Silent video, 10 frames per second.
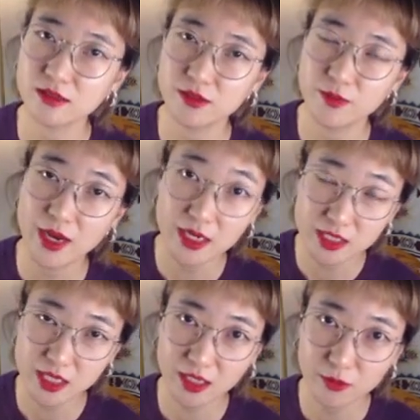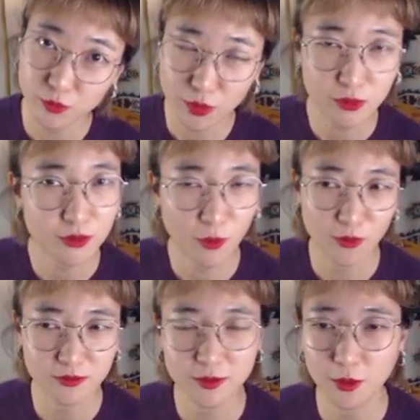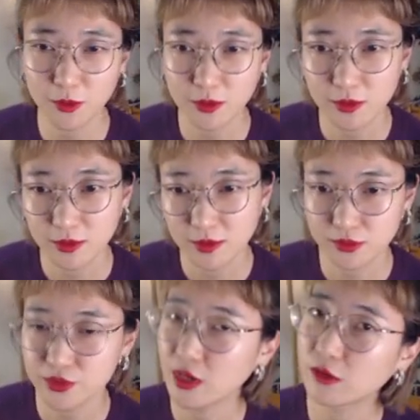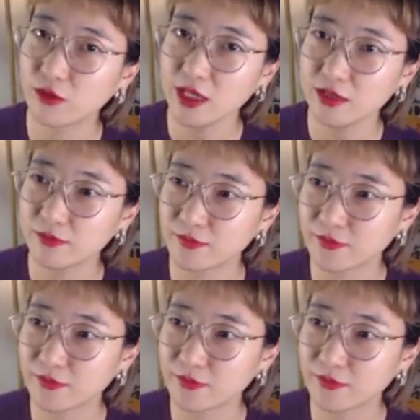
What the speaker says: the basic rule of Go. Do you agree?